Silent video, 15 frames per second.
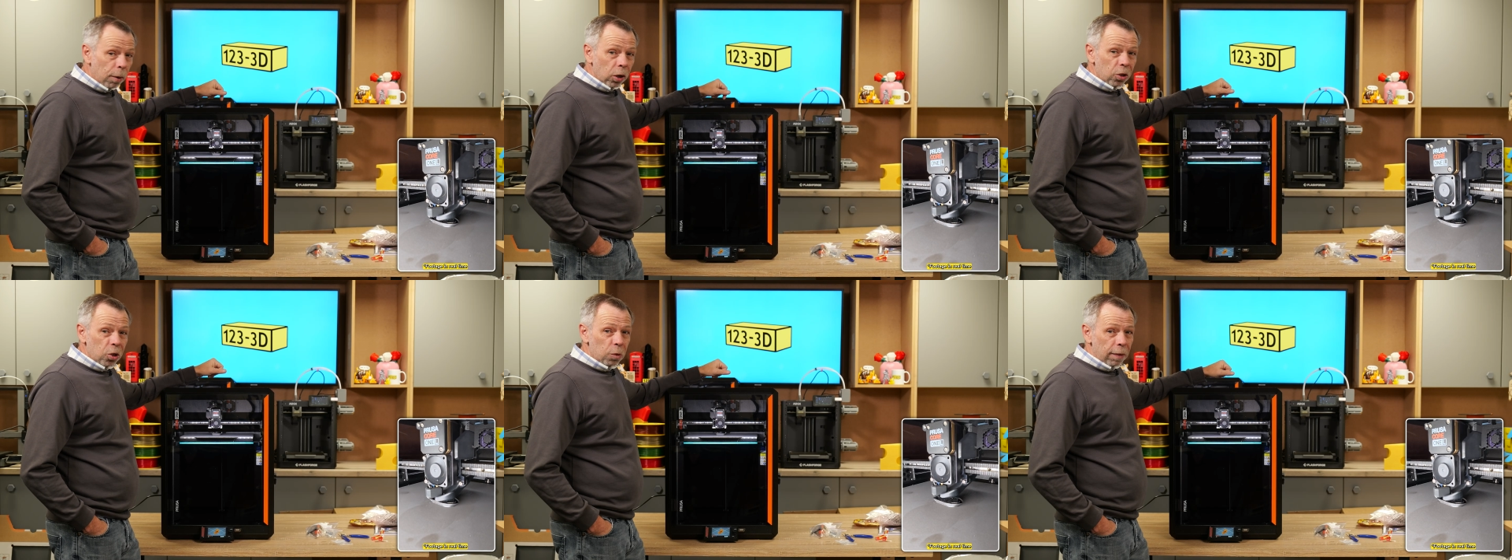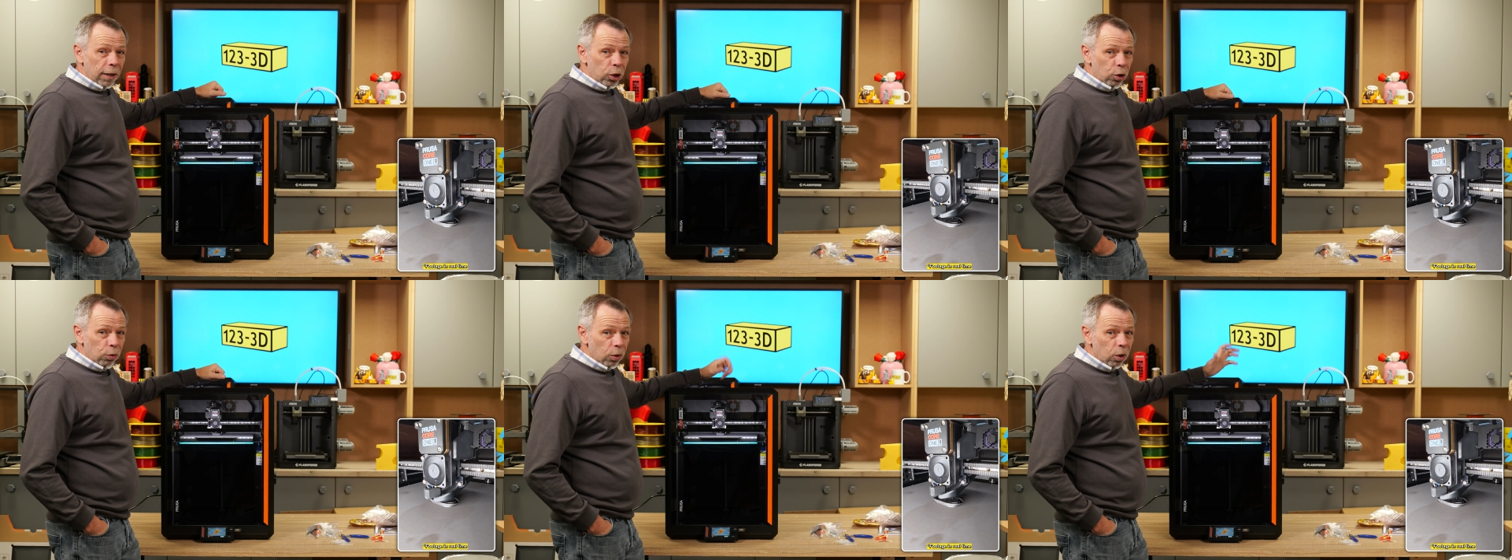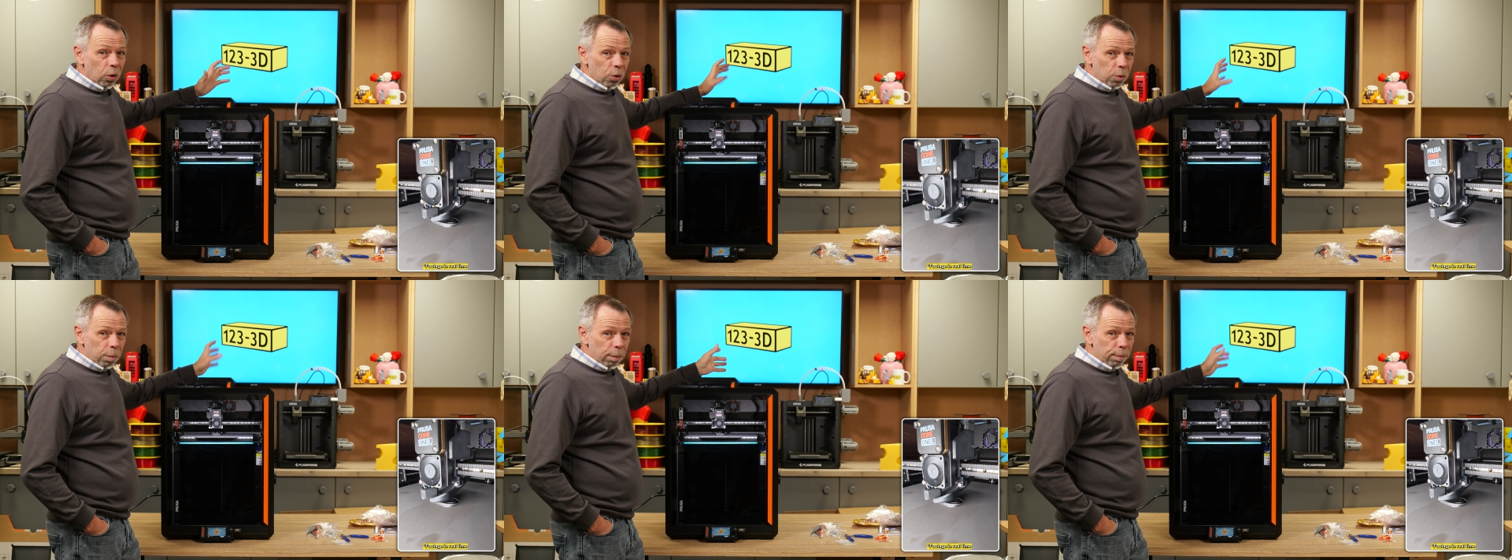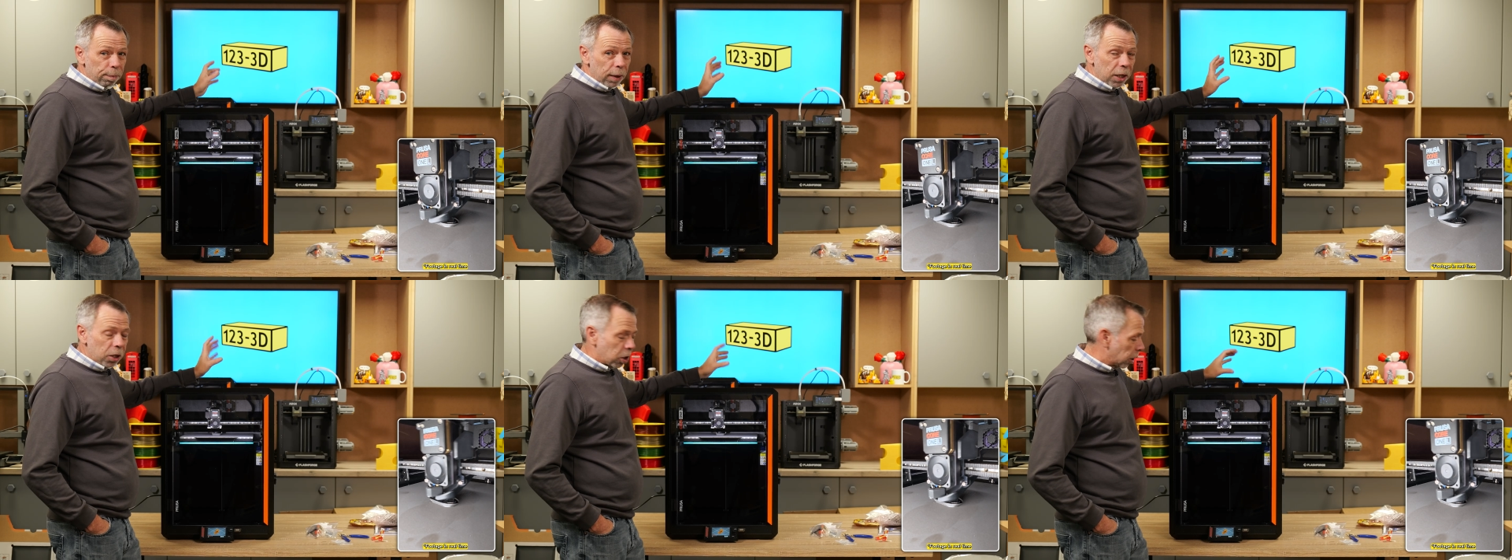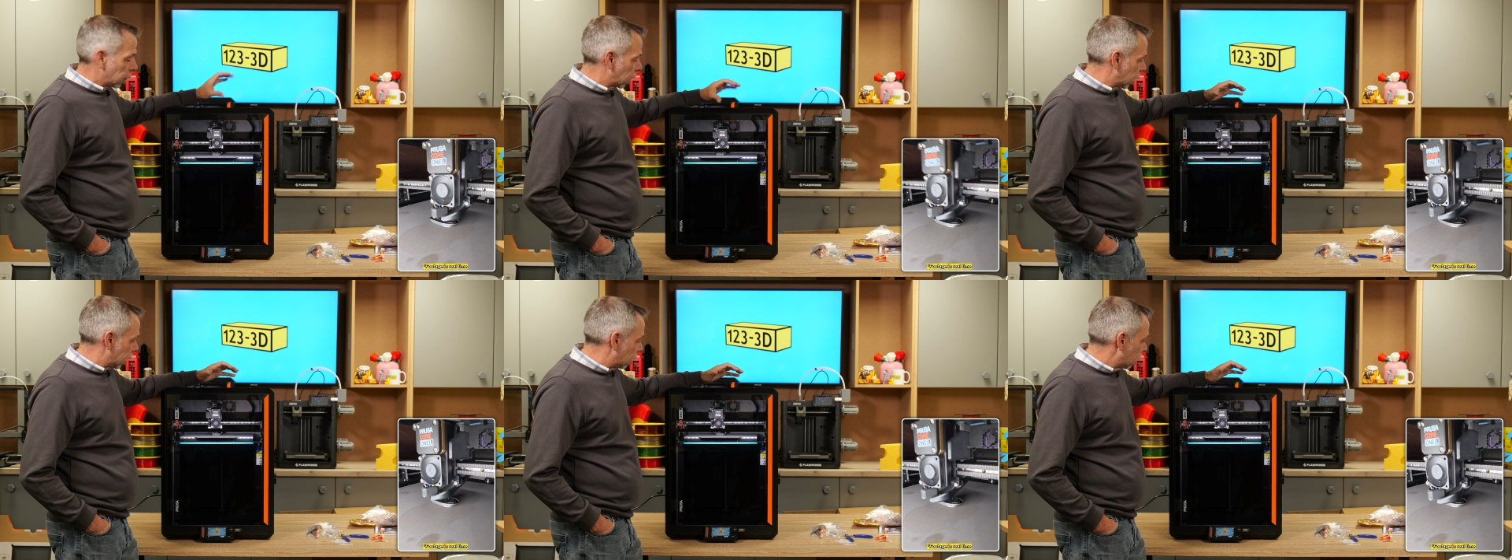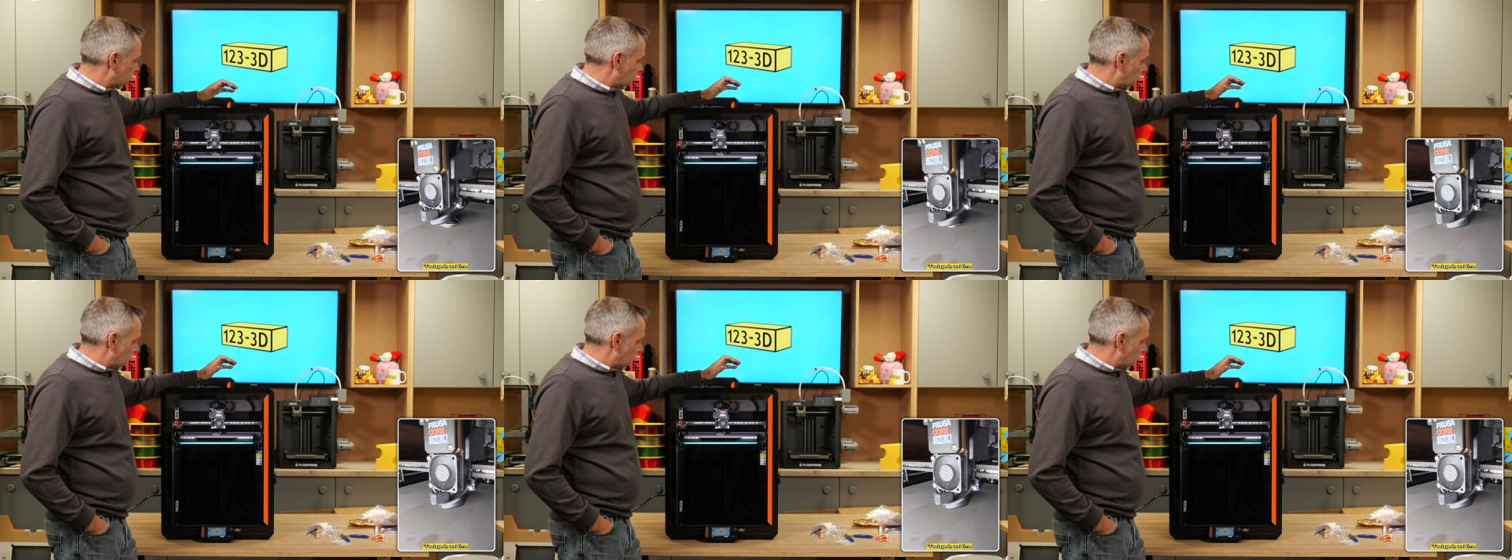bonkers bench rules, basically,